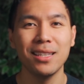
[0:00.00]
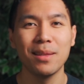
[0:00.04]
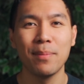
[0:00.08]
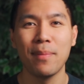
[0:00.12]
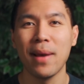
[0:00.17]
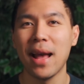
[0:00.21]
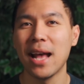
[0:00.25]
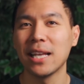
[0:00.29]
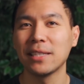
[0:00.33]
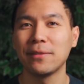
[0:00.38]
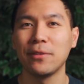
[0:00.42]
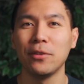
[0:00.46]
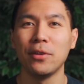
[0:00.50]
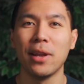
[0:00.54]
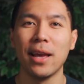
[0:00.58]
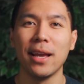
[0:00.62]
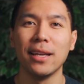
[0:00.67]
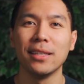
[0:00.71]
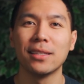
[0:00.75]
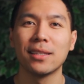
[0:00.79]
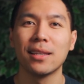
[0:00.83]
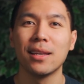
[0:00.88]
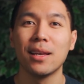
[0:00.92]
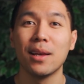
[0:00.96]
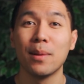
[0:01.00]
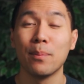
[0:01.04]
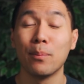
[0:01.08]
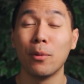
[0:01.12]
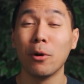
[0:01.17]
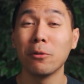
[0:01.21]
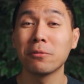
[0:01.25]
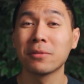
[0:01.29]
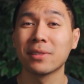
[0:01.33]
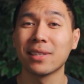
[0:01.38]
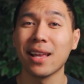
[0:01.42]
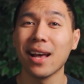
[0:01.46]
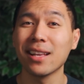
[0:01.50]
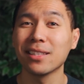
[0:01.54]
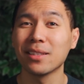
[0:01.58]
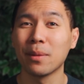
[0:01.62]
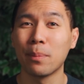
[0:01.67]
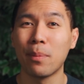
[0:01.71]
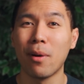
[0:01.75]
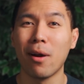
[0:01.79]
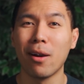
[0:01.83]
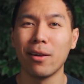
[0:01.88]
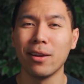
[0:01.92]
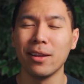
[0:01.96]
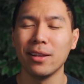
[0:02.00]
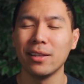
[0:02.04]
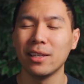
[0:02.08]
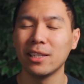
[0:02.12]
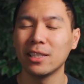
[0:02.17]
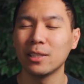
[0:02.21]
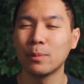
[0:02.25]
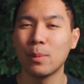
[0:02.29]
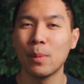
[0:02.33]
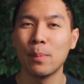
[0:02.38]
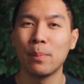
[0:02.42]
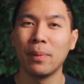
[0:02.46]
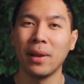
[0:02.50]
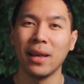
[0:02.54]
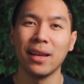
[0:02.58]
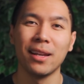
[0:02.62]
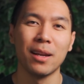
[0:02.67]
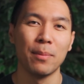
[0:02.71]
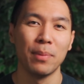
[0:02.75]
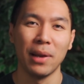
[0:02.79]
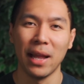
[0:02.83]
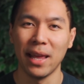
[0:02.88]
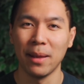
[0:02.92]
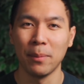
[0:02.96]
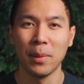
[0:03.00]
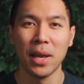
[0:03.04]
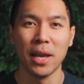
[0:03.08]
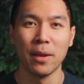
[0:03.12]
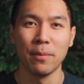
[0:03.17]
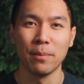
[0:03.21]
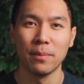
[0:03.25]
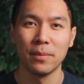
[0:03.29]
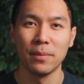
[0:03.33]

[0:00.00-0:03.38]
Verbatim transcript: the past few days, both sides of the party, they just been playing a blame game.